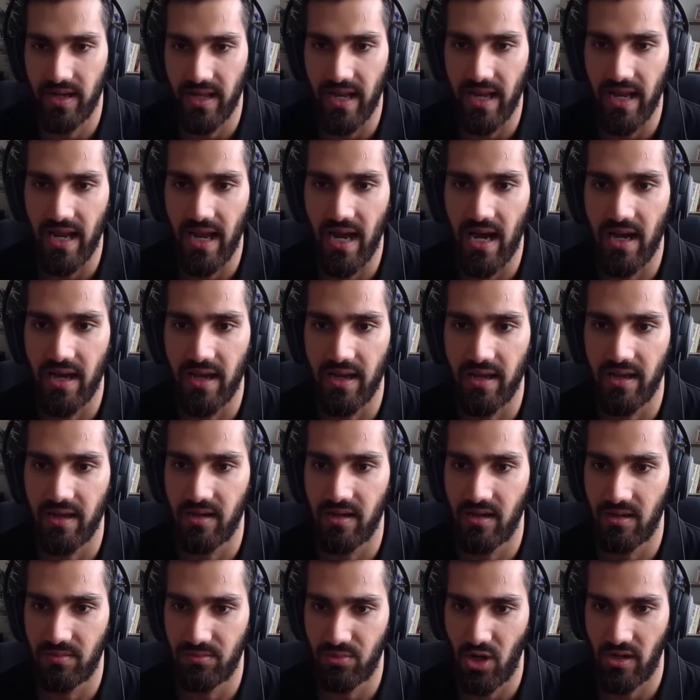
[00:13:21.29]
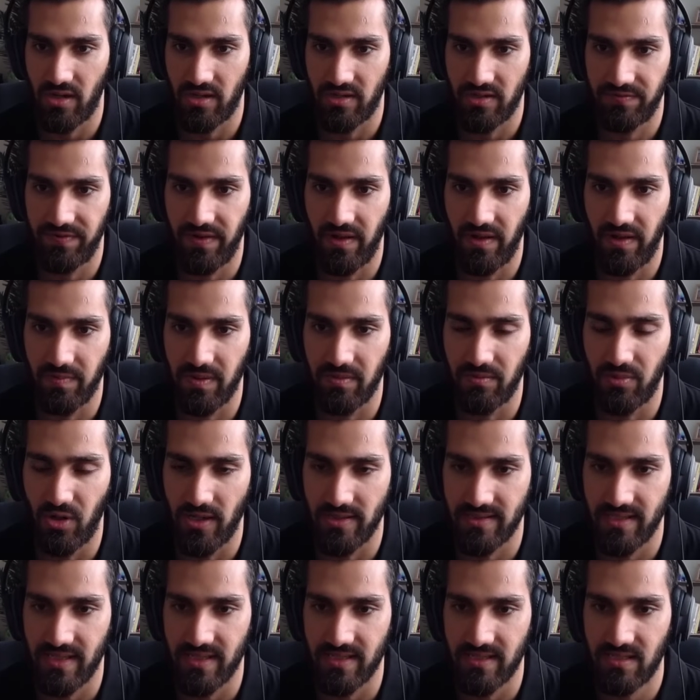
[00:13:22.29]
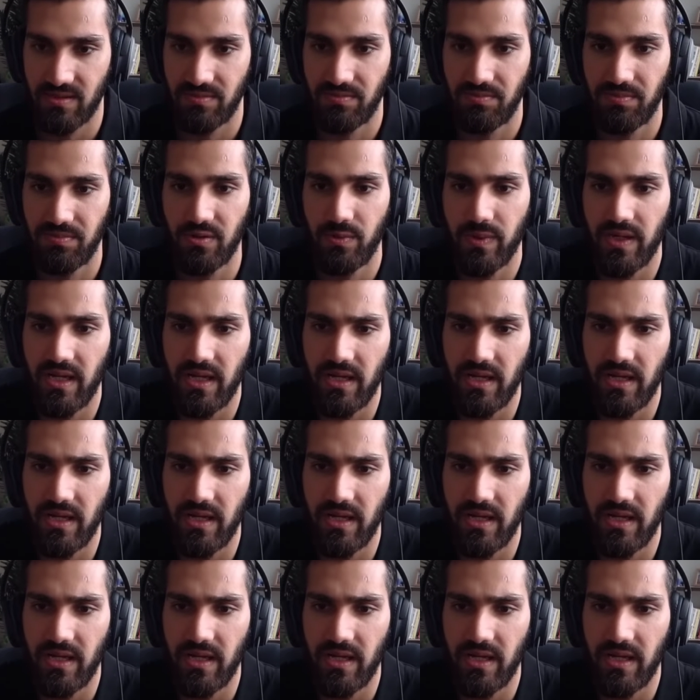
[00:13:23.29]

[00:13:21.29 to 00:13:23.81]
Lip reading: AI in our product development process. But